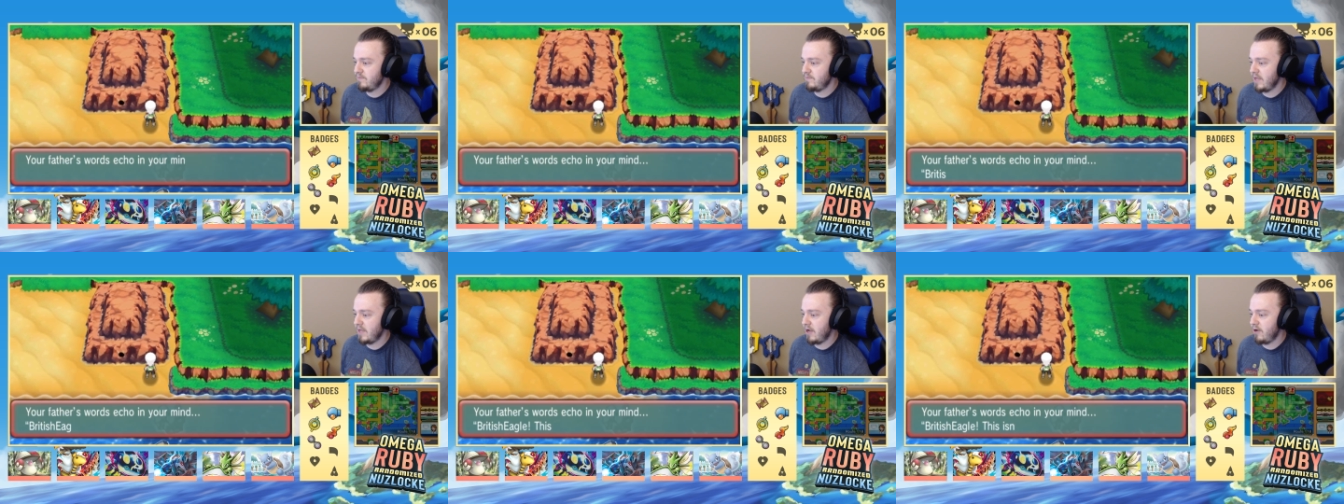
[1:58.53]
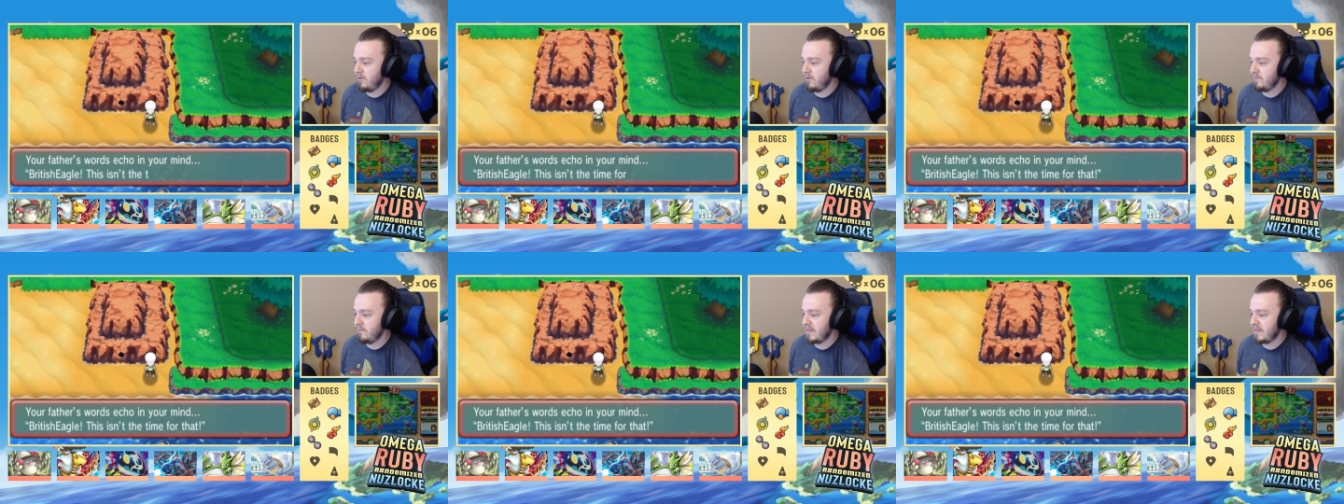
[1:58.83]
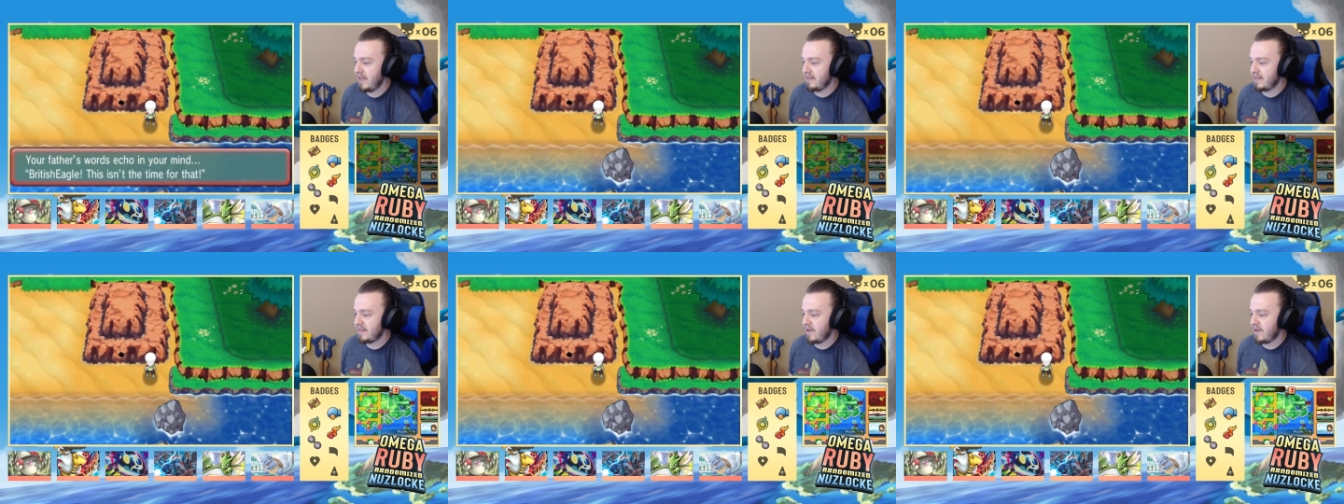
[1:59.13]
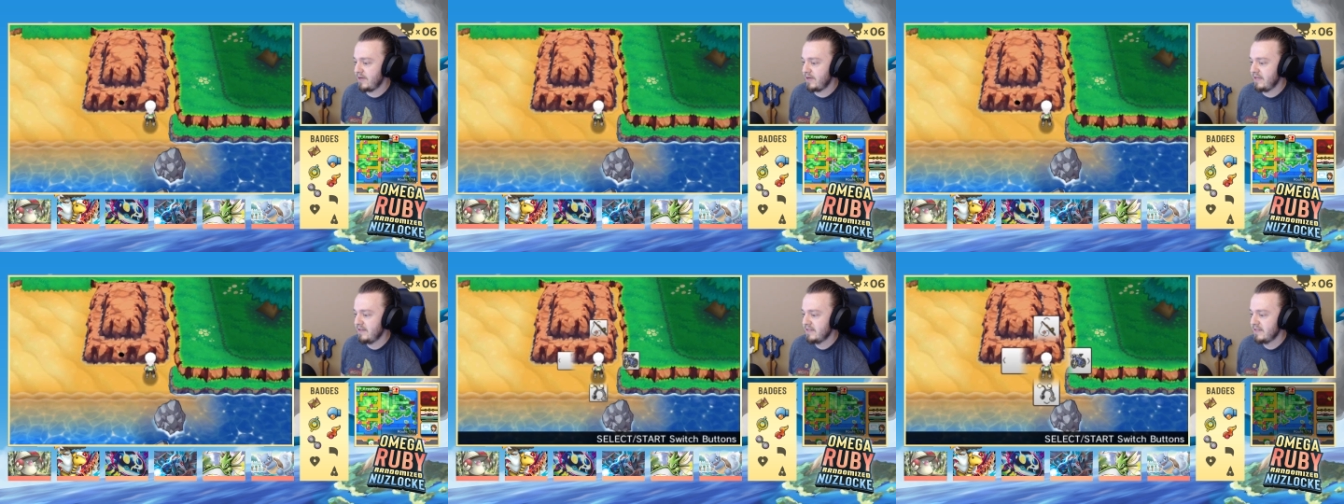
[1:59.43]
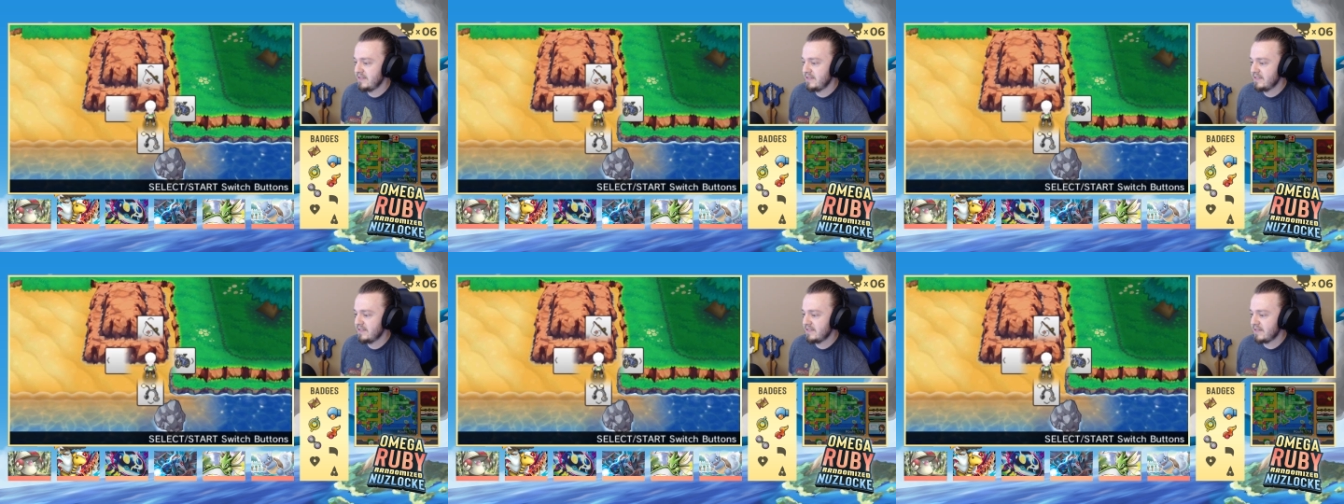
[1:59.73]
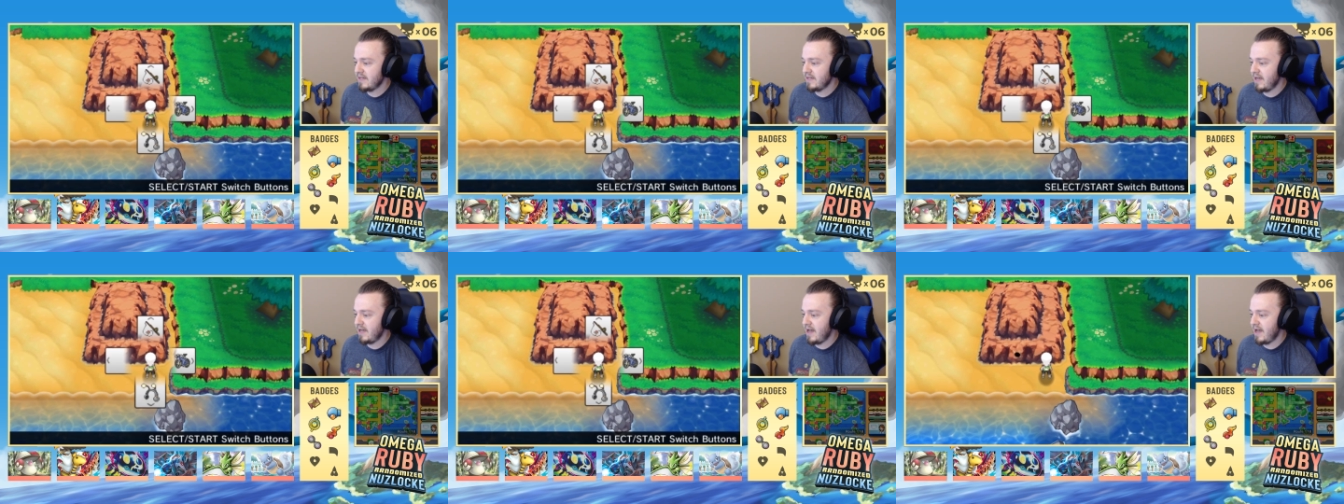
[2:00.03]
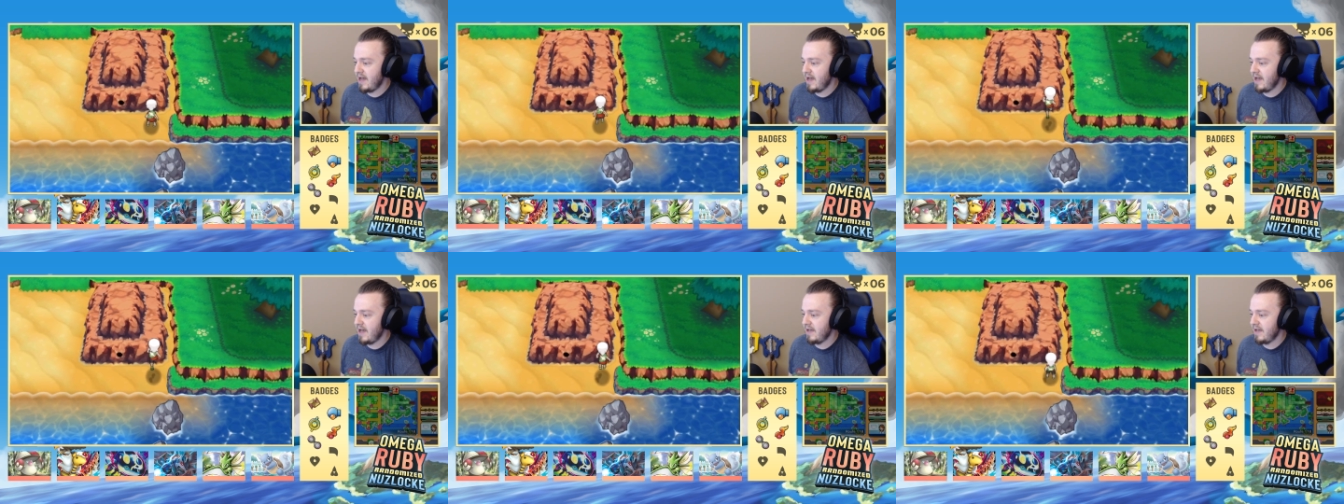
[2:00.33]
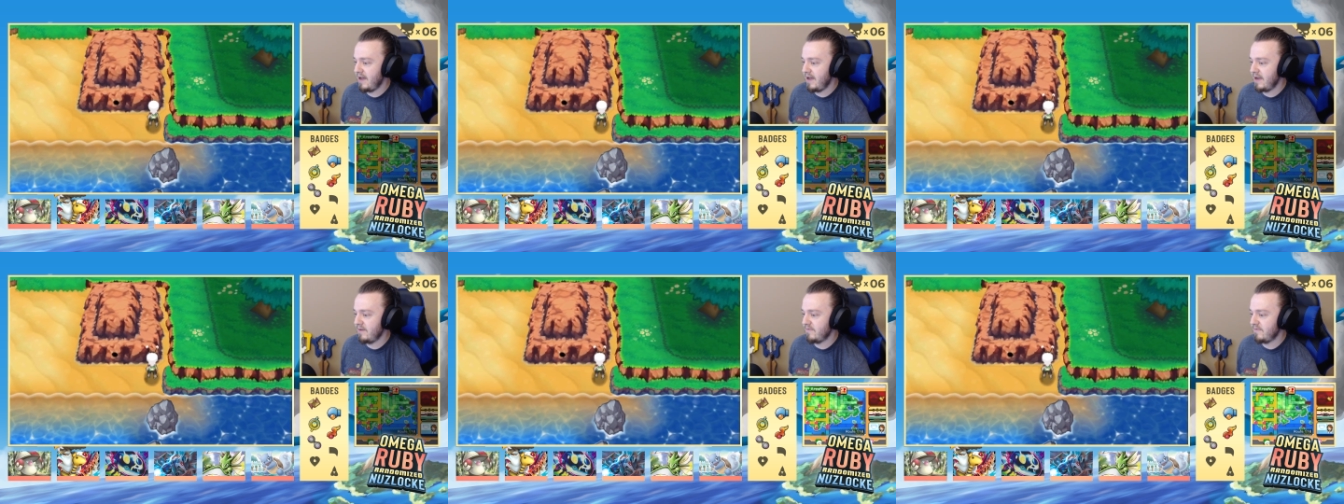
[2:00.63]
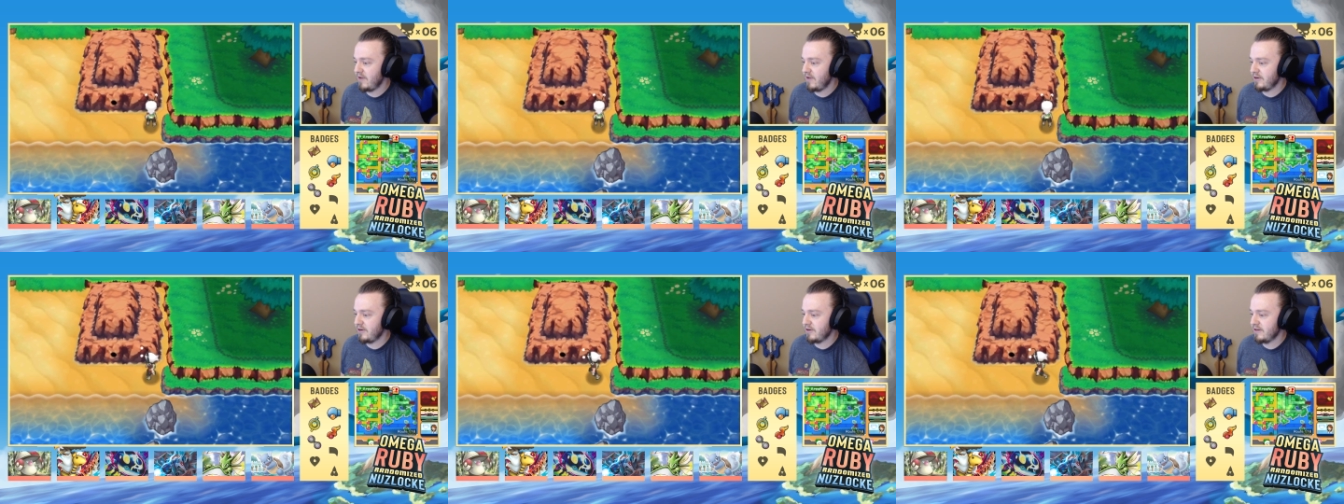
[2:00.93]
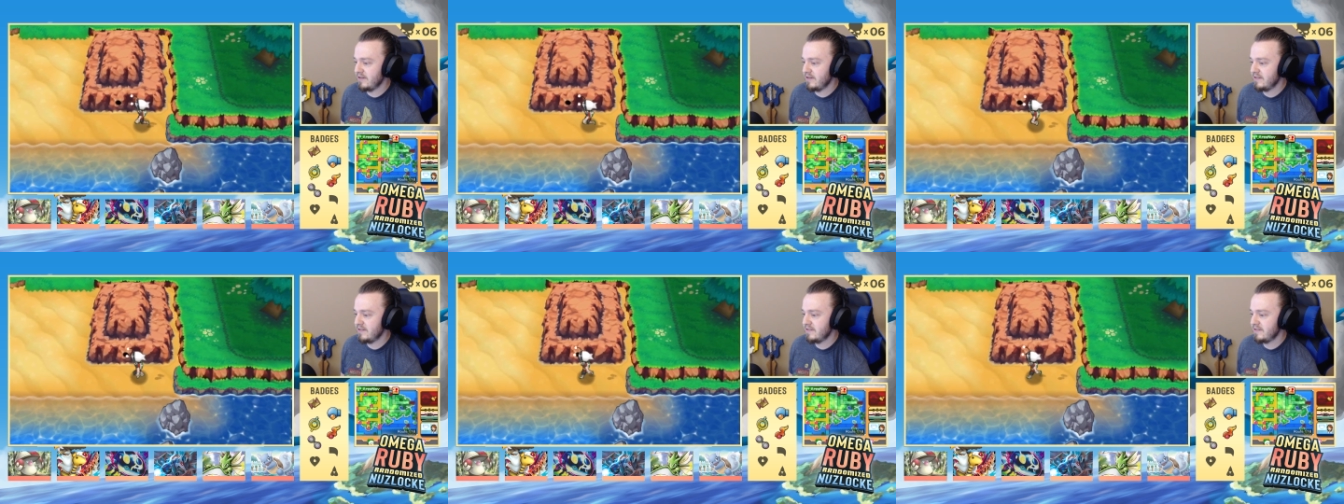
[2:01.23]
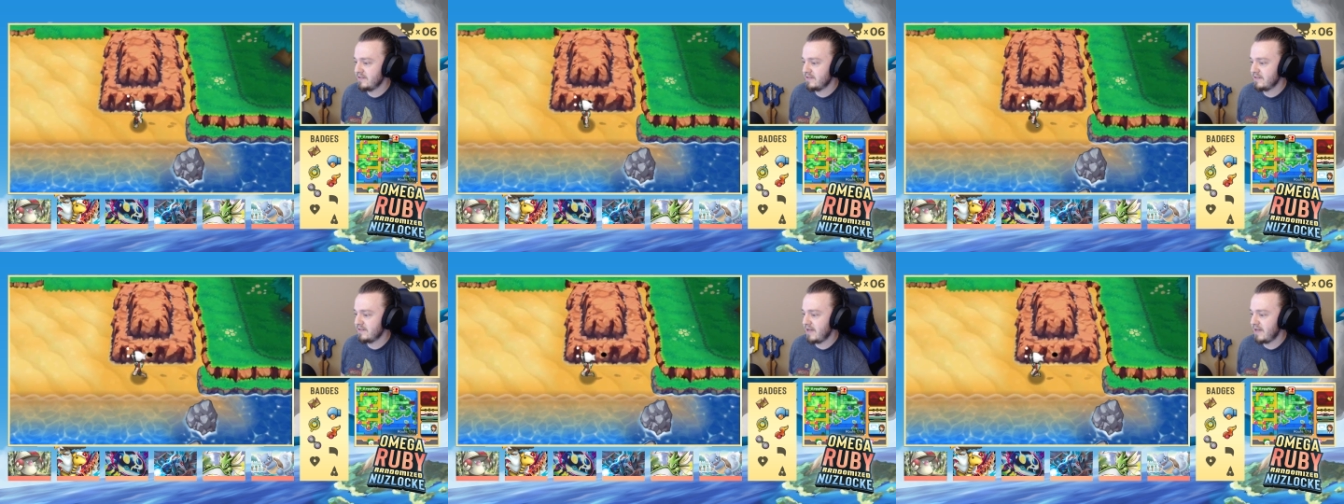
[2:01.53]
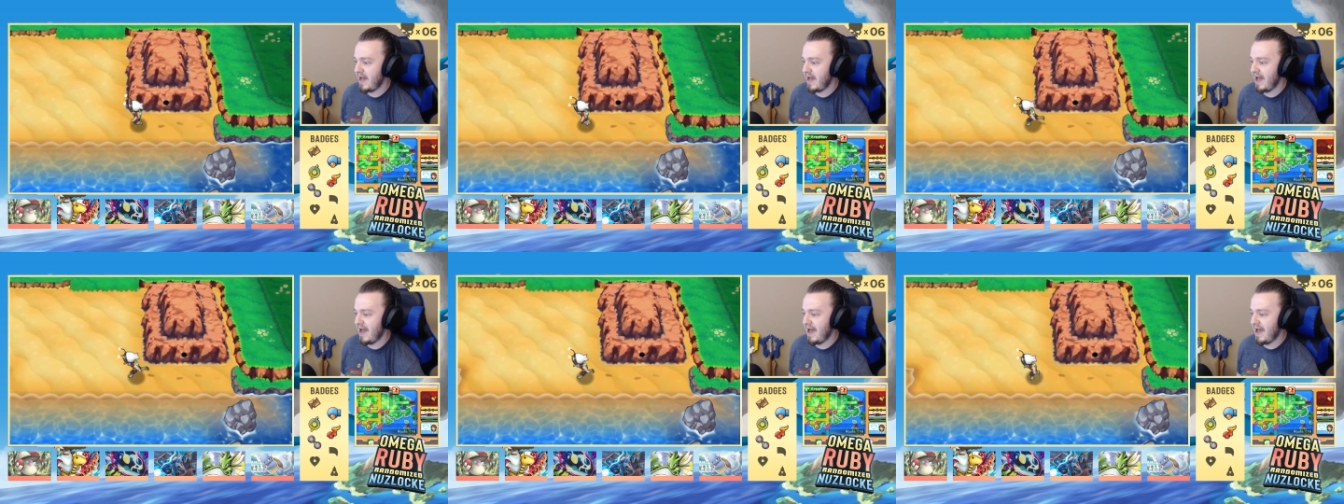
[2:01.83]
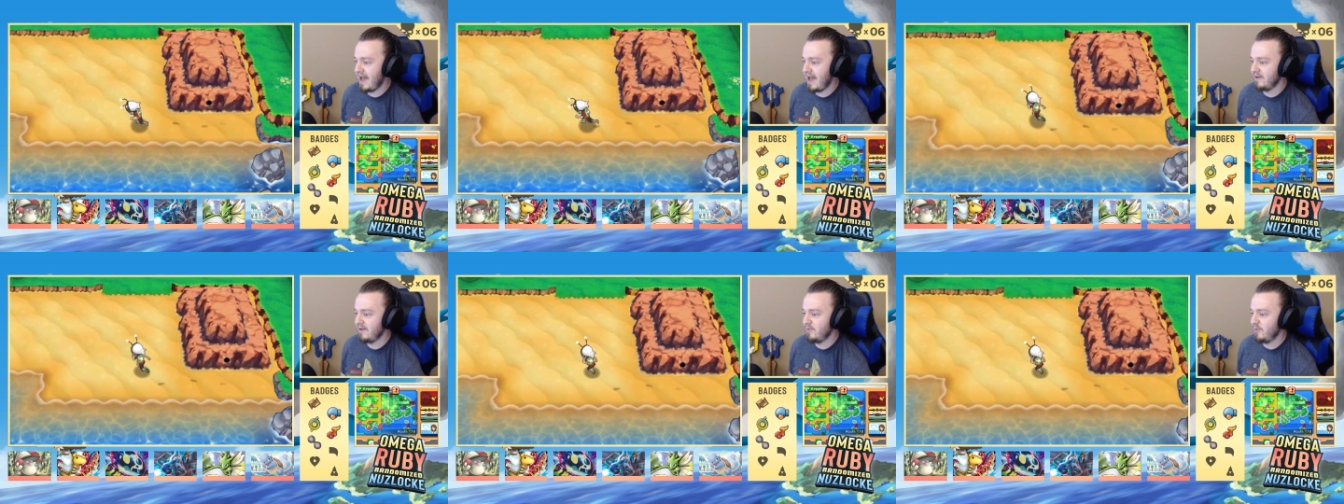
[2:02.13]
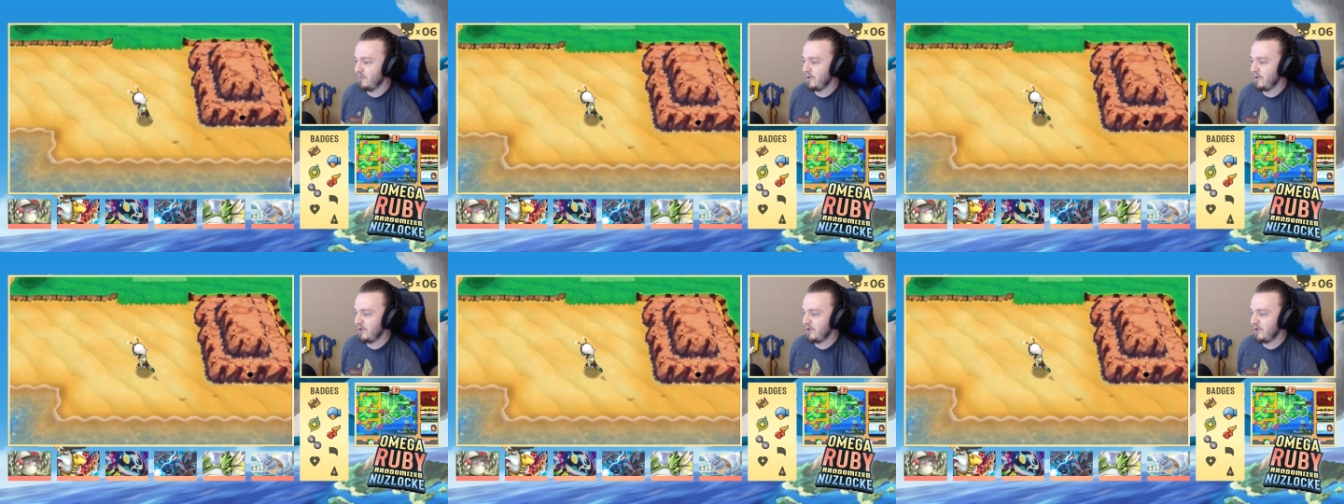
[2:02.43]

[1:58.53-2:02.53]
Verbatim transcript: No, not that way. Item finder. Aha! We